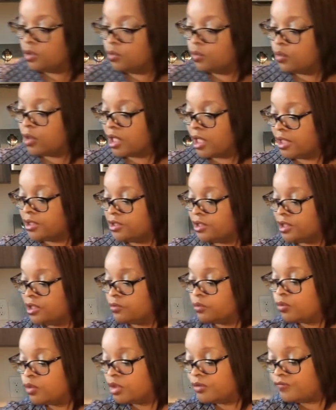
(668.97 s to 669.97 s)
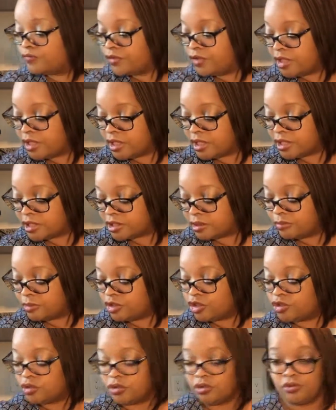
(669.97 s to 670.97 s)
what I did with this, let me
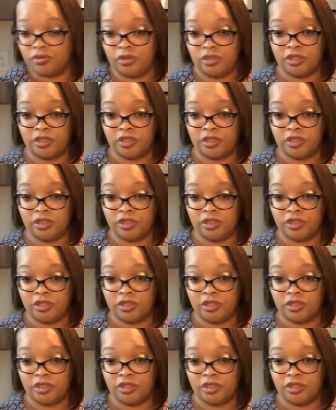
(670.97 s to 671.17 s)
show you